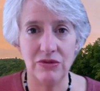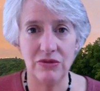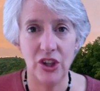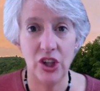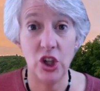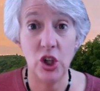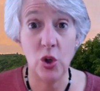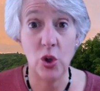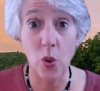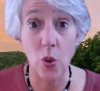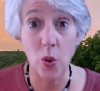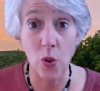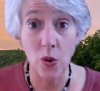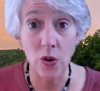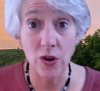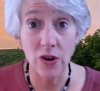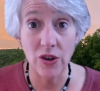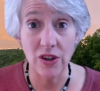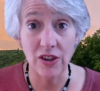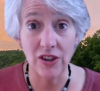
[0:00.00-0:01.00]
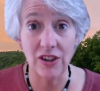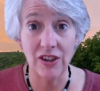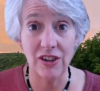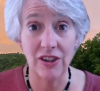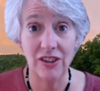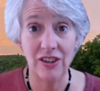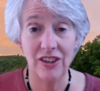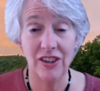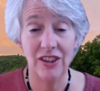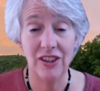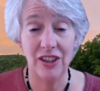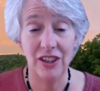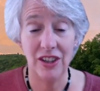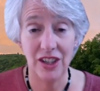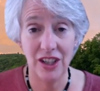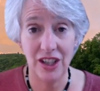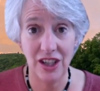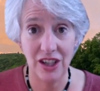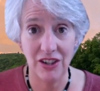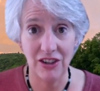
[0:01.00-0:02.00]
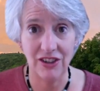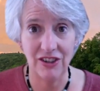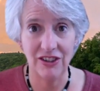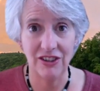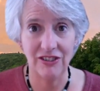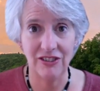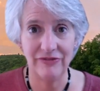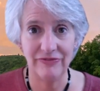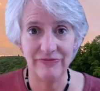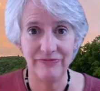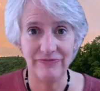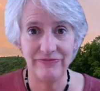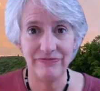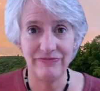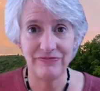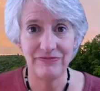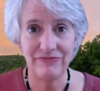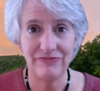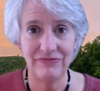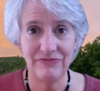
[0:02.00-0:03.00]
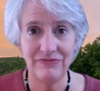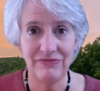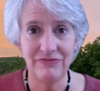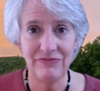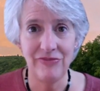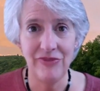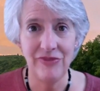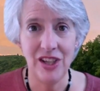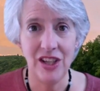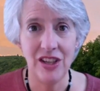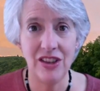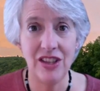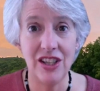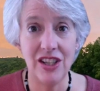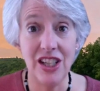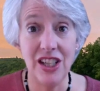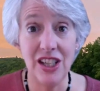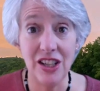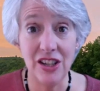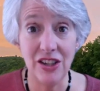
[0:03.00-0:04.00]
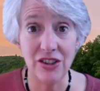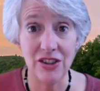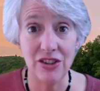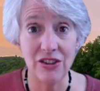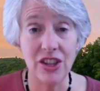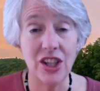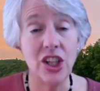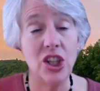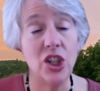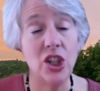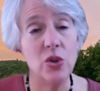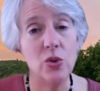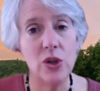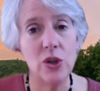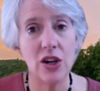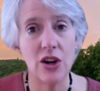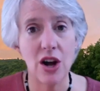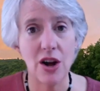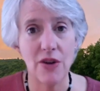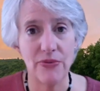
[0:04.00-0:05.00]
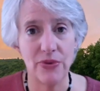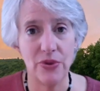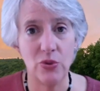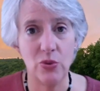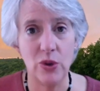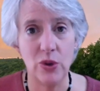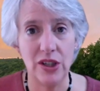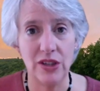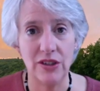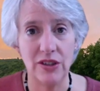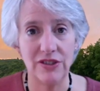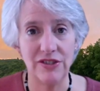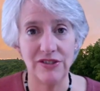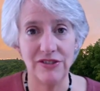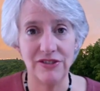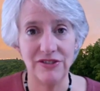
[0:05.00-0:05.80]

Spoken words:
your year, the year that you get off the wheel,